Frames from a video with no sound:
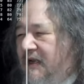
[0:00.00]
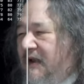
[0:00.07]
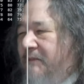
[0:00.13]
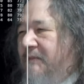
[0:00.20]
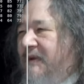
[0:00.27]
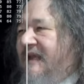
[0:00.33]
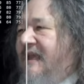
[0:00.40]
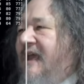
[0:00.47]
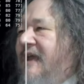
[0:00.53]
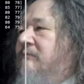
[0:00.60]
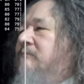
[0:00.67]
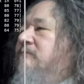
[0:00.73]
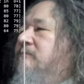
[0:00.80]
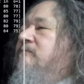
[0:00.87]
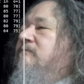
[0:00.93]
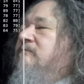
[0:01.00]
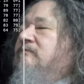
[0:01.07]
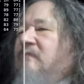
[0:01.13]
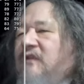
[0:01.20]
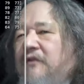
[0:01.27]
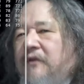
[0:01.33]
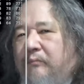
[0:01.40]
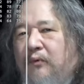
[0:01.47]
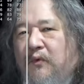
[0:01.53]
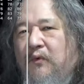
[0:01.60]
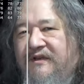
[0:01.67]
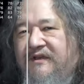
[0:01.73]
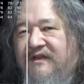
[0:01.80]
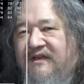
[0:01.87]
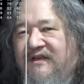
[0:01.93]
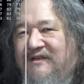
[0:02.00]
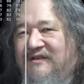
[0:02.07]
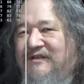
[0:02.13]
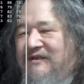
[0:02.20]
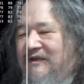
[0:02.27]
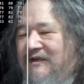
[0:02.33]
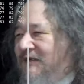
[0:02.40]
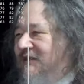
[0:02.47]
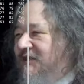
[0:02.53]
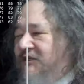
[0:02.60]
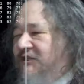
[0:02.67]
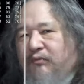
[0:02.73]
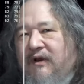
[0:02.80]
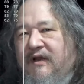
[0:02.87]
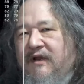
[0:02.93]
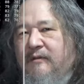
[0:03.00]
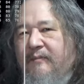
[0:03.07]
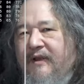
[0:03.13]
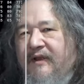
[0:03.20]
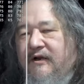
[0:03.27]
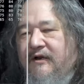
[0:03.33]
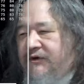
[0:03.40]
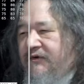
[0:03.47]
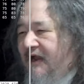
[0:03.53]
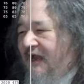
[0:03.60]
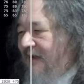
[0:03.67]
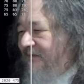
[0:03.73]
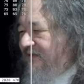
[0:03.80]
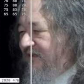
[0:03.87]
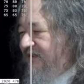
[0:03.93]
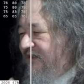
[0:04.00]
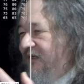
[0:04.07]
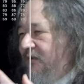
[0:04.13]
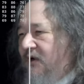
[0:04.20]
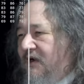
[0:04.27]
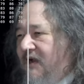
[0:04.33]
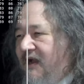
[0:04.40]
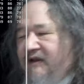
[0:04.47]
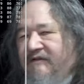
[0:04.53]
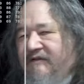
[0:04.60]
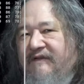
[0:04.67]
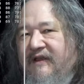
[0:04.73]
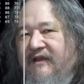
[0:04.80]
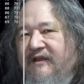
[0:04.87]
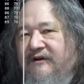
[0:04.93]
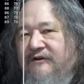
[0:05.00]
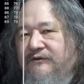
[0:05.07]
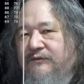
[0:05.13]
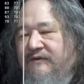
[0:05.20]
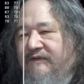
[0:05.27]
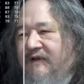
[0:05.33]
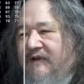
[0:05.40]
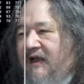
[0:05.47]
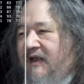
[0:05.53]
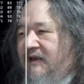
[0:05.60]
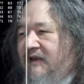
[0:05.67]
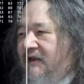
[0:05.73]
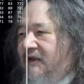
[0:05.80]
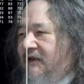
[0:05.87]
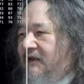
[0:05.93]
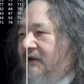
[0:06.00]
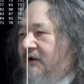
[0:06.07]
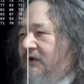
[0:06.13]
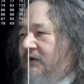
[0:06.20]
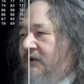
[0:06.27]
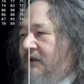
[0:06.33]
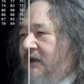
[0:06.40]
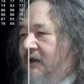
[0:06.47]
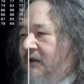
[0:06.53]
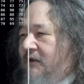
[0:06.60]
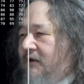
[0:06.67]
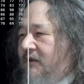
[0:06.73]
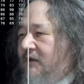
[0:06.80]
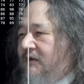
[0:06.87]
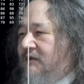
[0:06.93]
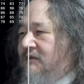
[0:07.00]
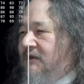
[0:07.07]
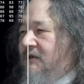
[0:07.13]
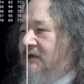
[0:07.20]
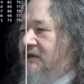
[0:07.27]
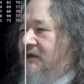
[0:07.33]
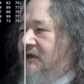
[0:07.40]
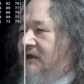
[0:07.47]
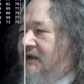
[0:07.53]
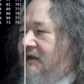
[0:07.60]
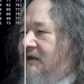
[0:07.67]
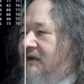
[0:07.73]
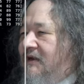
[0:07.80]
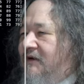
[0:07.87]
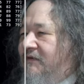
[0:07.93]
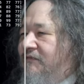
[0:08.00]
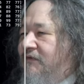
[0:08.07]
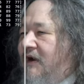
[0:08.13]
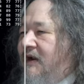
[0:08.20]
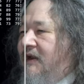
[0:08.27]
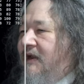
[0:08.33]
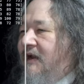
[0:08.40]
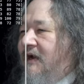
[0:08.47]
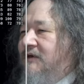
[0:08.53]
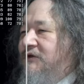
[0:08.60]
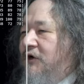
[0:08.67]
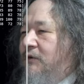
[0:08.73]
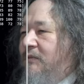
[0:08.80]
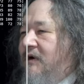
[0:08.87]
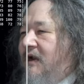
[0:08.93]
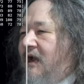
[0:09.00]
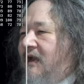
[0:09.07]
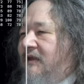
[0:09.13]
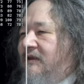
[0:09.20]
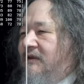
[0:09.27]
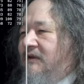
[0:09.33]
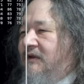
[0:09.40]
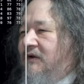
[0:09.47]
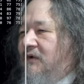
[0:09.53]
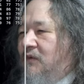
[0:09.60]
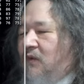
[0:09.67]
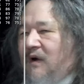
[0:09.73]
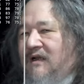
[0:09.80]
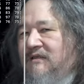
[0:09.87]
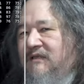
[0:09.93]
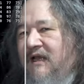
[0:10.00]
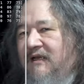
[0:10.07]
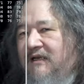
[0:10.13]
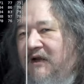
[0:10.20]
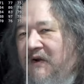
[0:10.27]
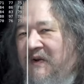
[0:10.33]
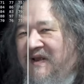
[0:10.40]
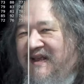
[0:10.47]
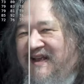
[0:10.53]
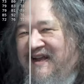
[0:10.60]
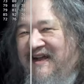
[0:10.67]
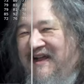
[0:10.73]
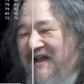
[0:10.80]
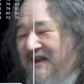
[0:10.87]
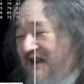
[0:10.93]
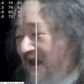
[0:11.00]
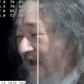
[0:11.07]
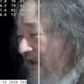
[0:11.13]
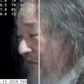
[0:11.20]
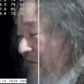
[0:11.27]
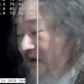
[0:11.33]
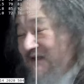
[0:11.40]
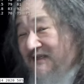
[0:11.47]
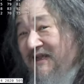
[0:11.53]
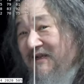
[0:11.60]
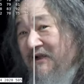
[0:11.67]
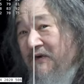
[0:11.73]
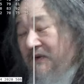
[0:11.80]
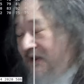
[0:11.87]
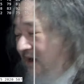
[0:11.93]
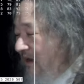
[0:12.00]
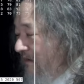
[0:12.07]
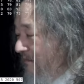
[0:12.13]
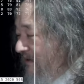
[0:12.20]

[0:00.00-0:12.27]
But again, the point is spring the bear traps, see what kind of failures we've got. You know, yeah, look at this. Uh-uh. Friday, October 9th. You know, why is that going on? Why is that going on?